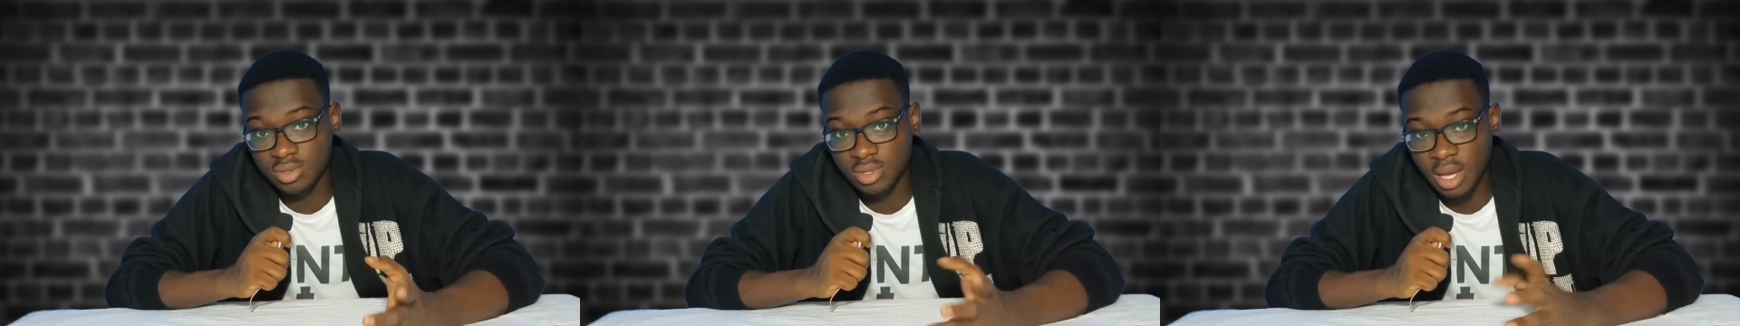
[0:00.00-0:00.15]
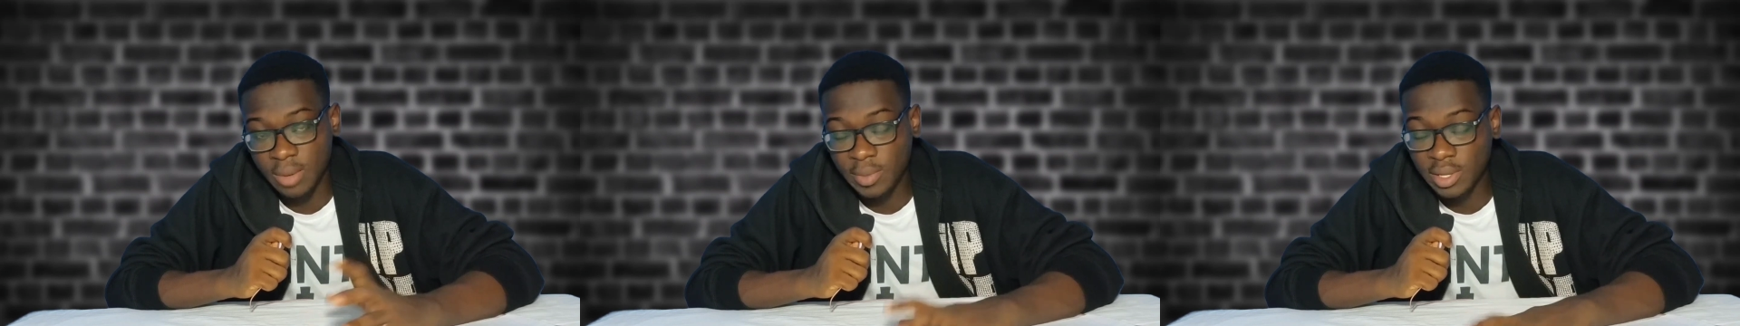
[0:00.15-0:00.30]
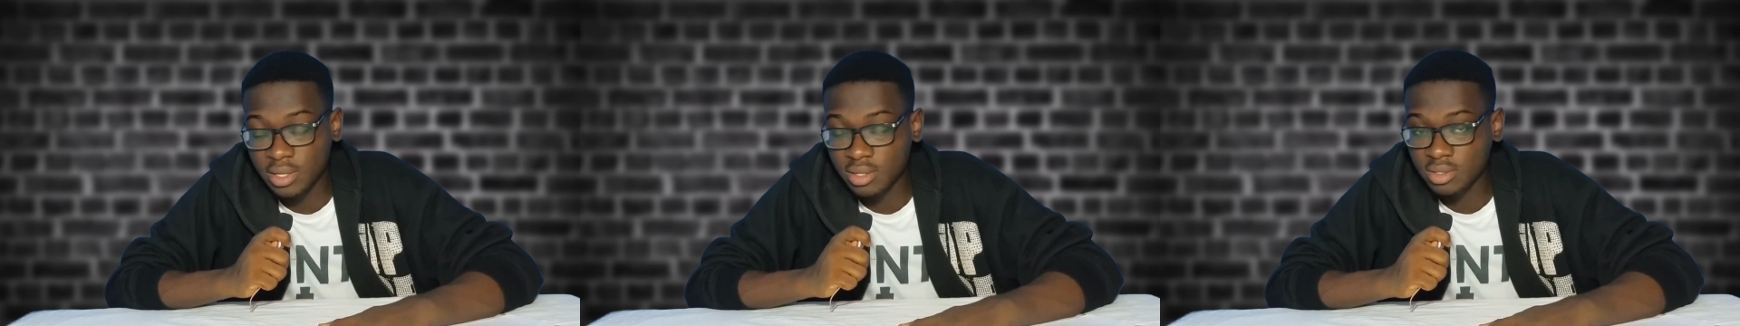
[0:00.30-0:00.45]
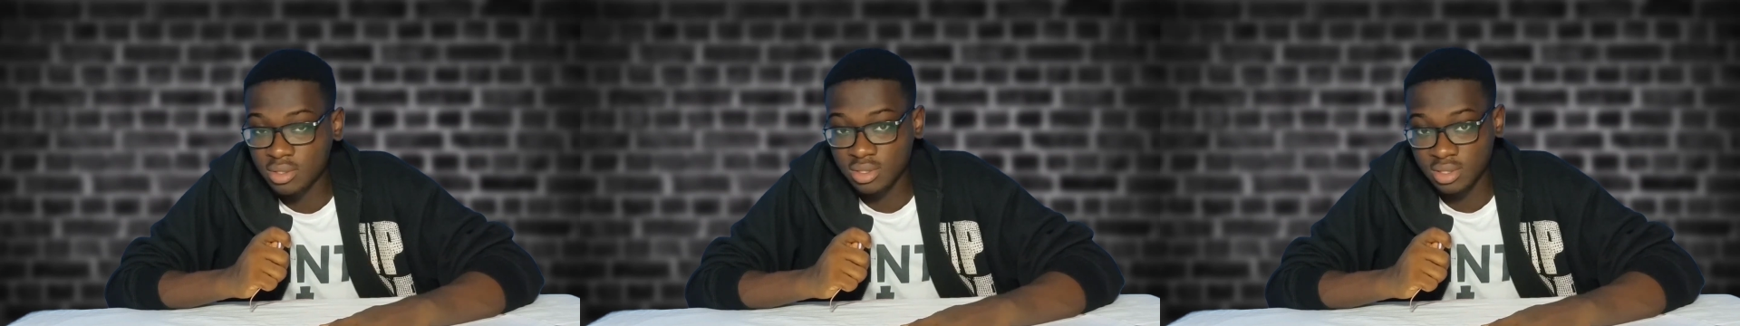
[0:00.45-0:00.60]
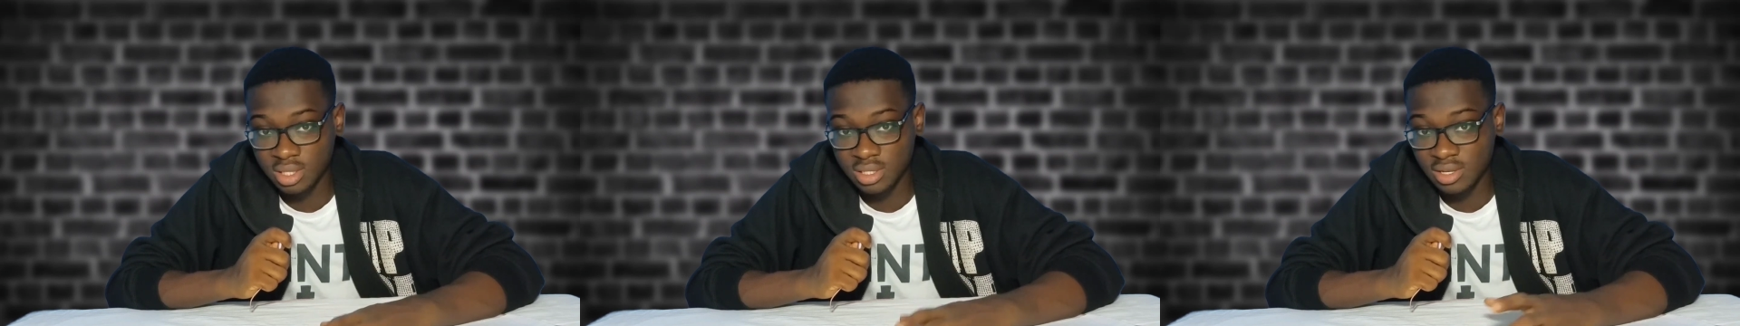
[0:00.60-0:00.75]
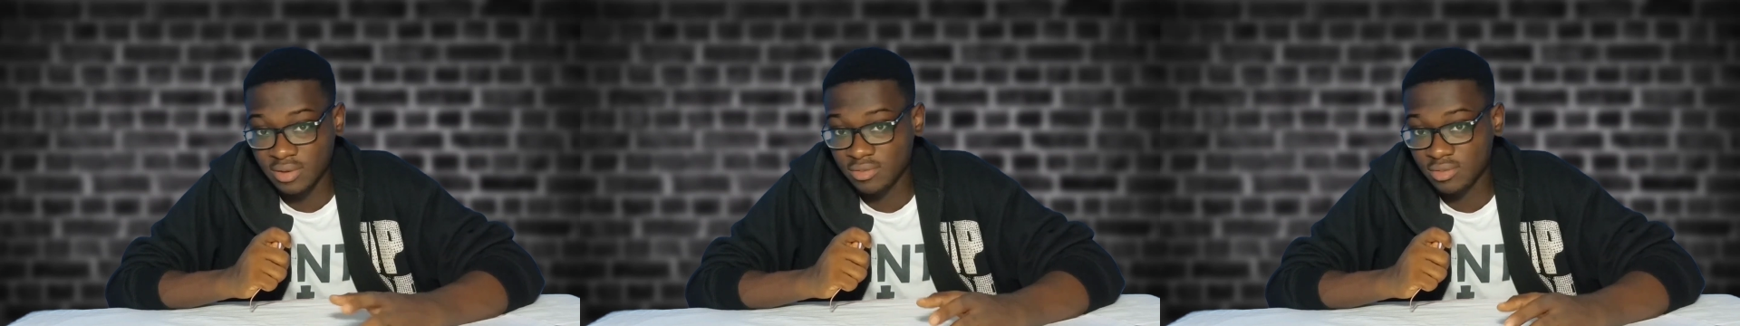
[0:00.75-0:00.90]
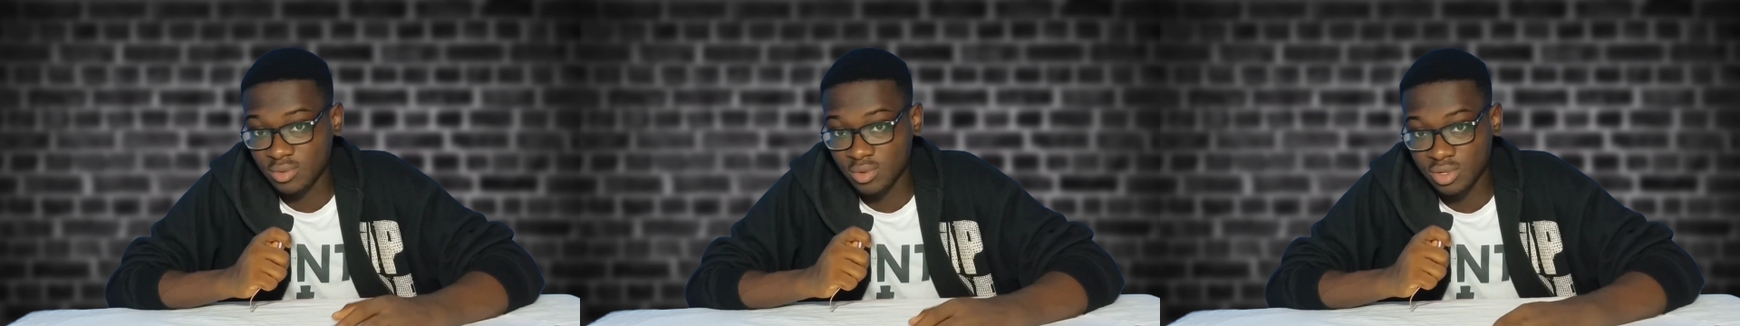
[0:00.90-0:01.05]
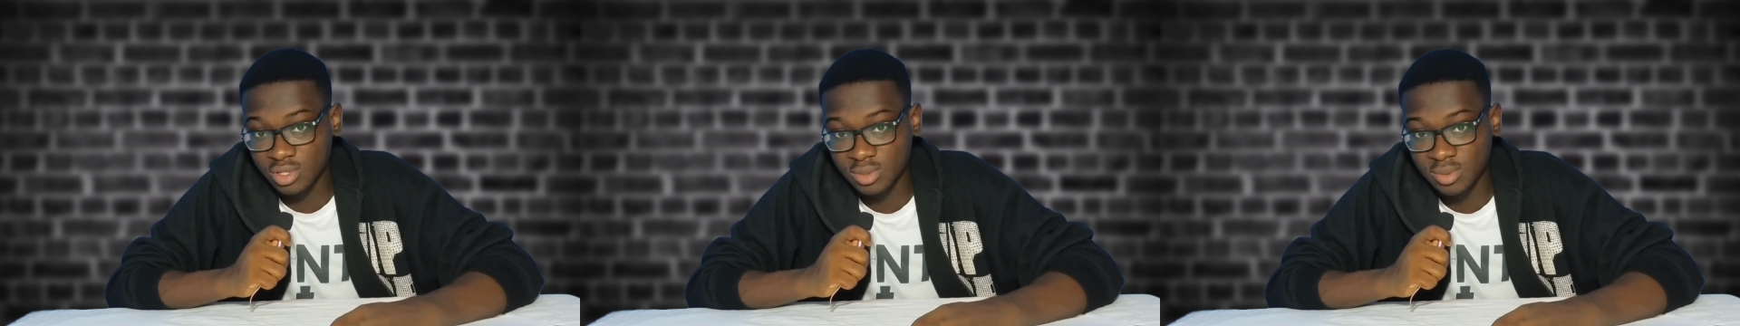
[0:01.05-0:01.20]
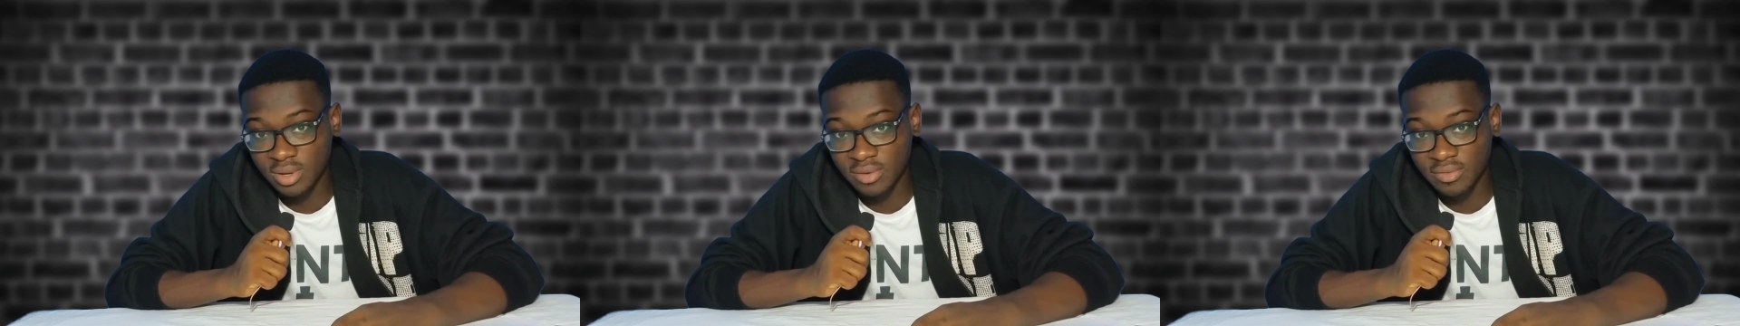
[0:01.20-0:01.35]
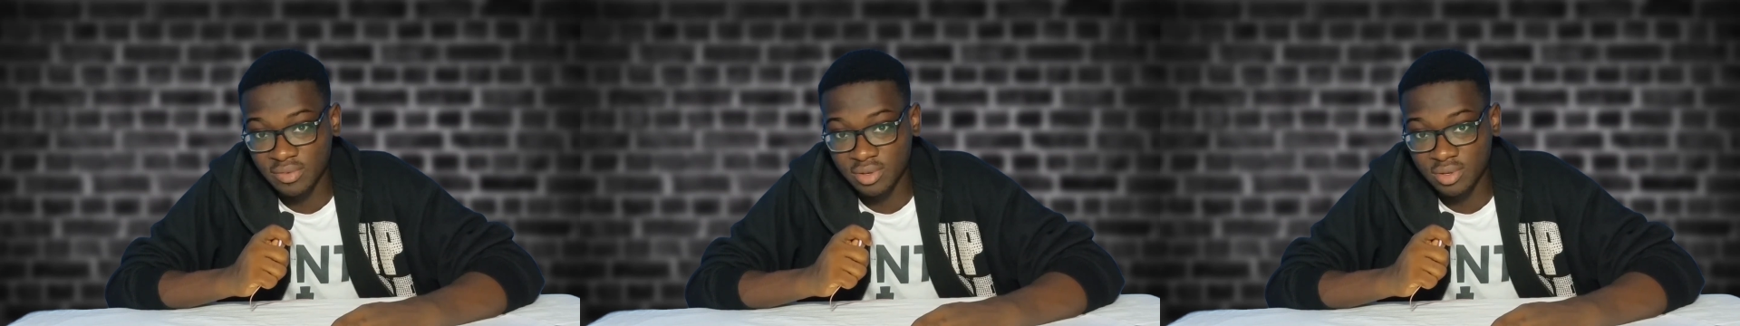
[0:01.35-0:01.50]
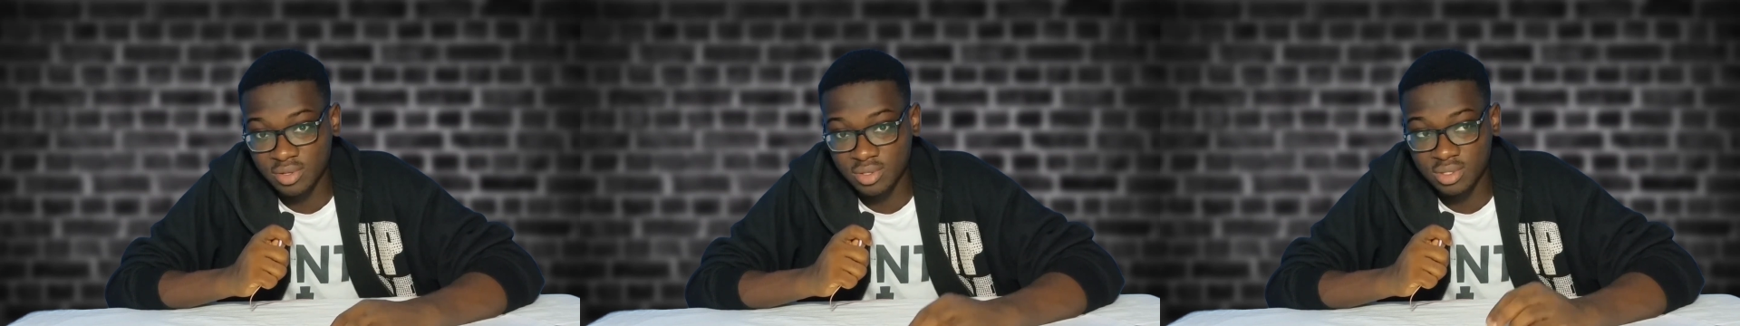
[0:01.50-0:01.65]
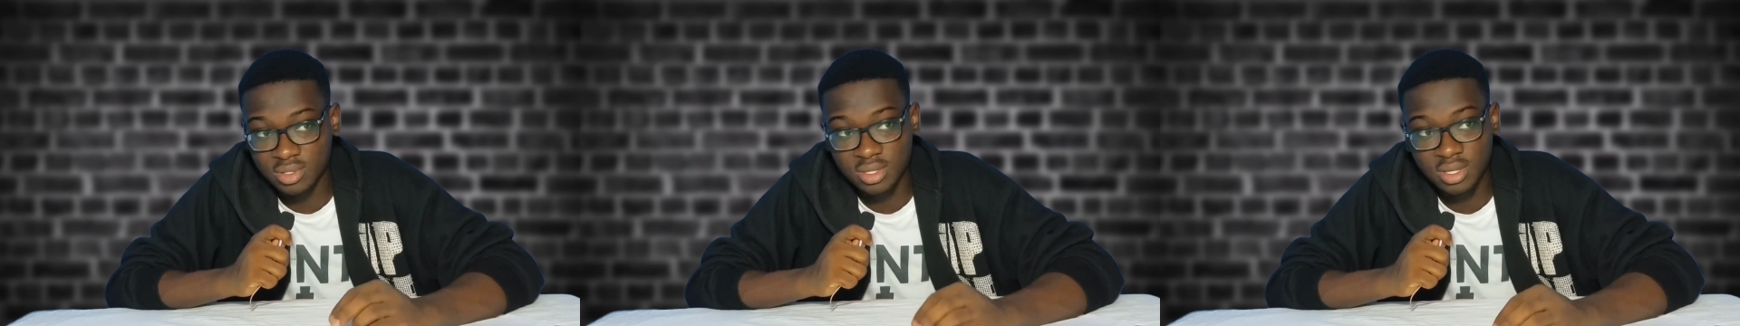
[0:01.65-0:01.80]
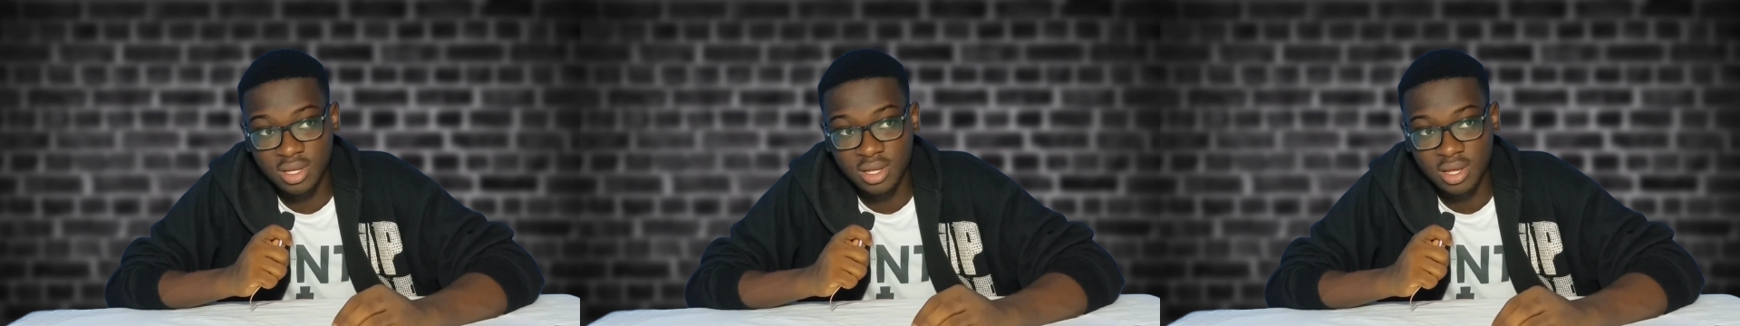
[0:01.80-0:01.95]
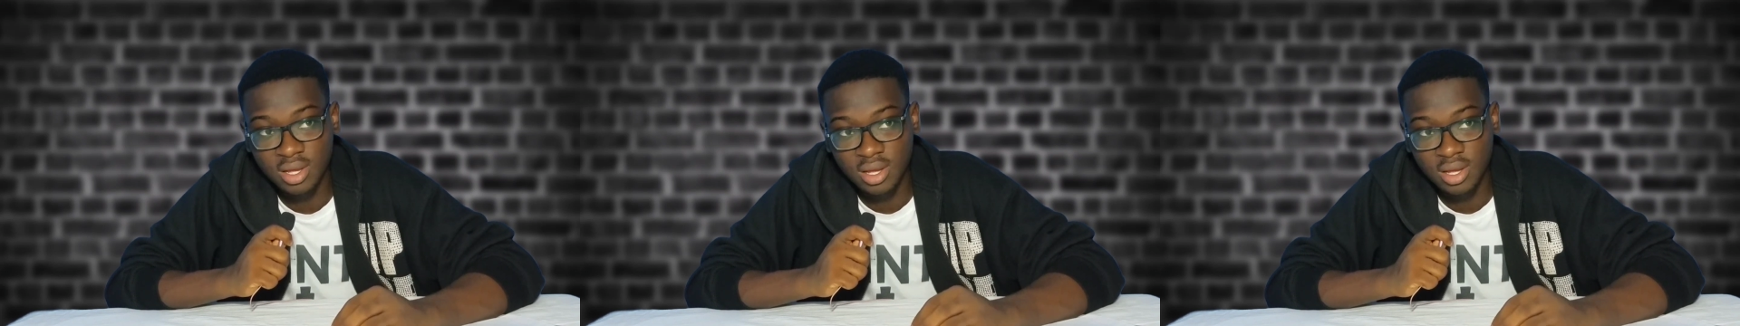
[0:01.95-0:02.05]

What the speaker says: I mean, you just have to watch my videos.